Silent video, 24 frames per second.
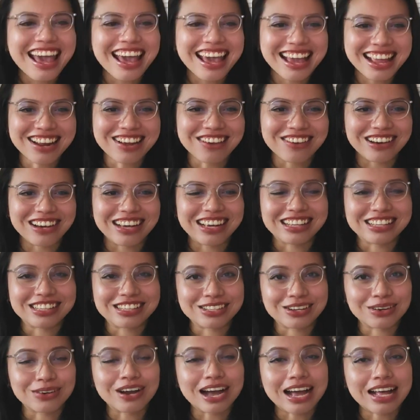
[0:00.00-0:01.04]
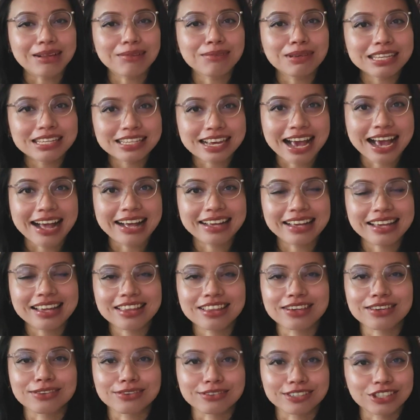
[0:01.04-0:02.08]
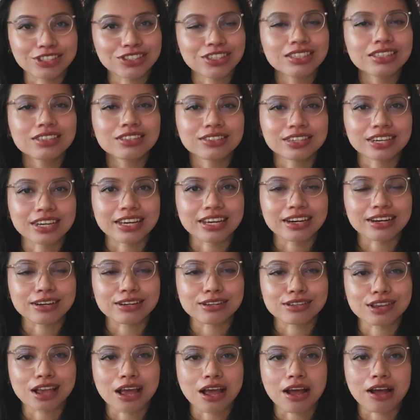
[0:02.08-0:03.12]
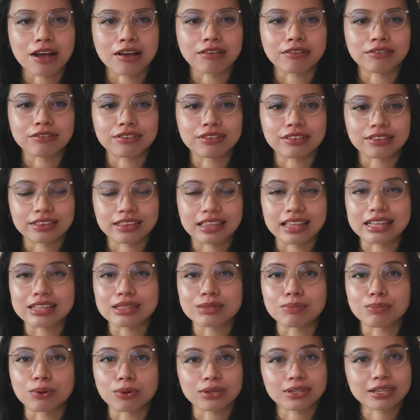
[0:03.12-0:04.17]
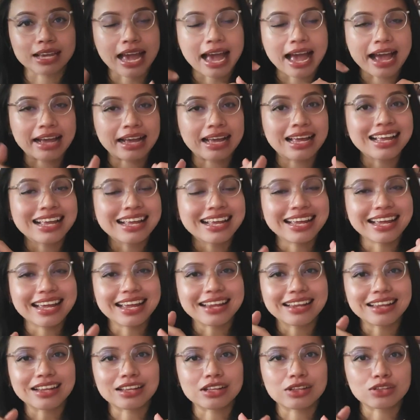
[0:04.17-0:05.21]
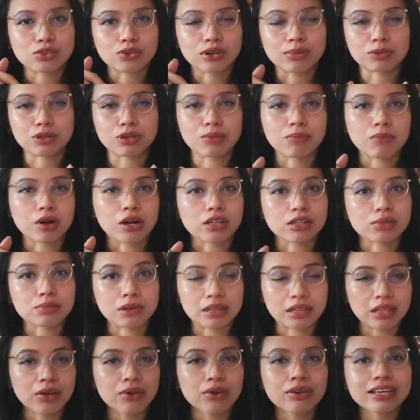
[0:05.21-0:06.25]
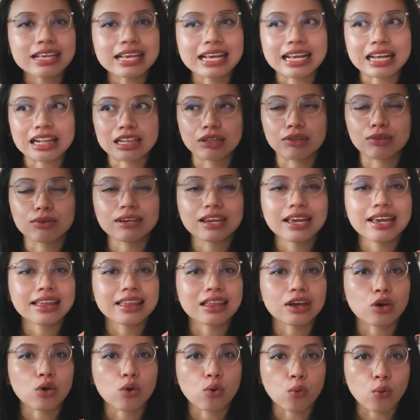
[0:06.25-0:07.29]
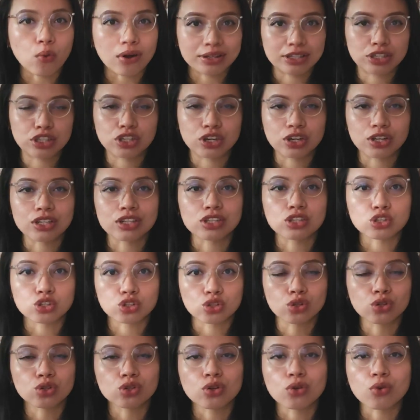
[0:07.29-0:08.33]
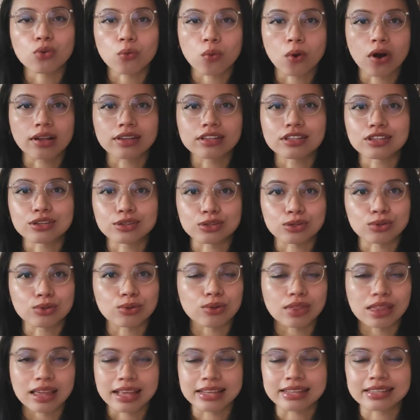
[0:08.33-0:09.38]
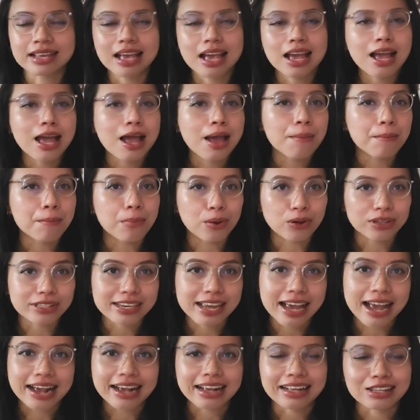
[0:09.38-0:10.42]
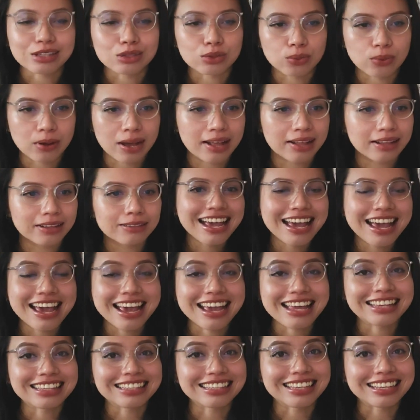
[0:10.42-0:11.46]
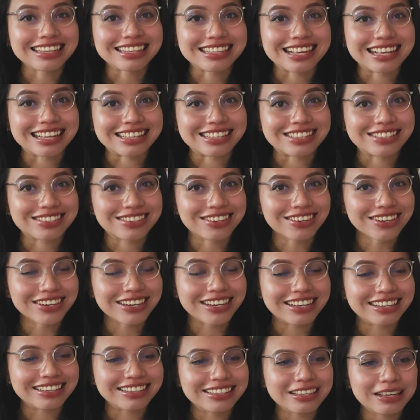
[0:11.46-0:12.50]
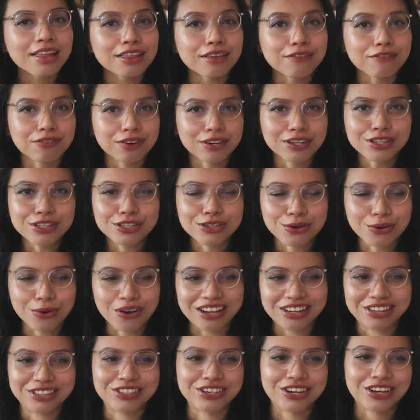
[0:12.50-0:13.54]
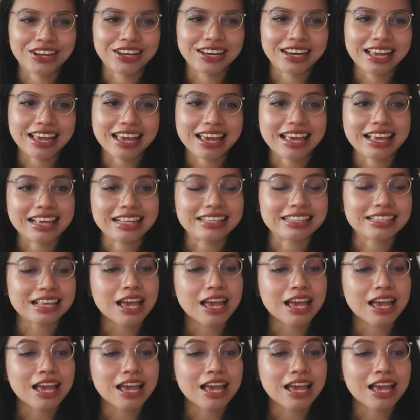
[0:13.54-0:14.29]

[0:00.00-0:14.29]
Anyway, so I'll be tagging the original creators of this book tag in the description box below, including the questions should you want to do this book tag as well. And let's get started. The first question is,